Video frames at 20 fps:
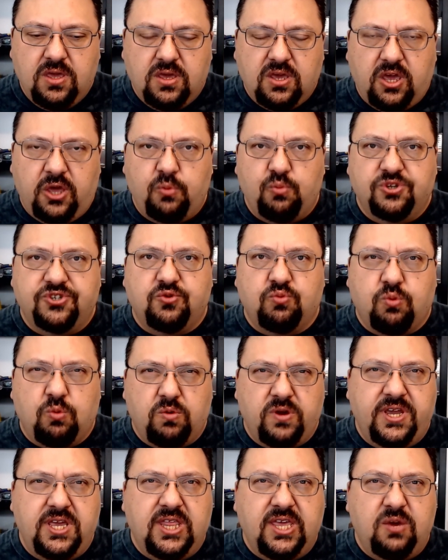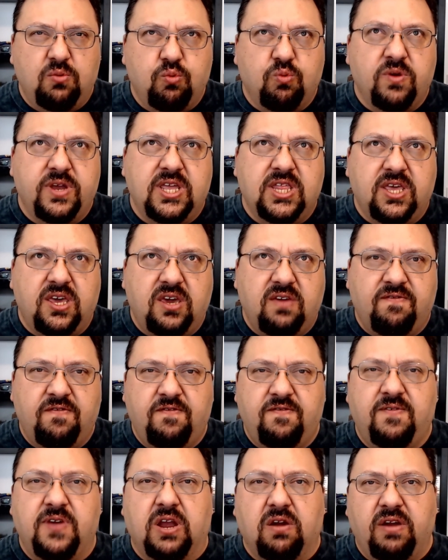it was really, really
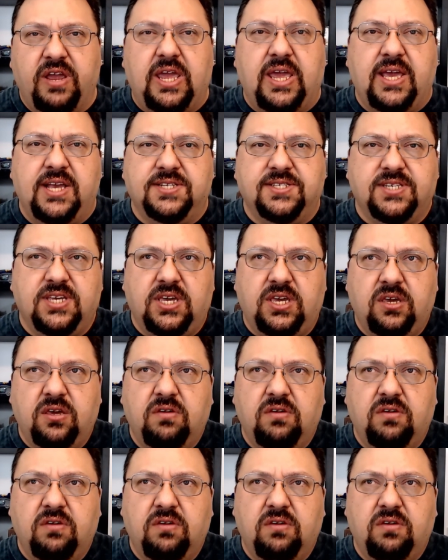very easy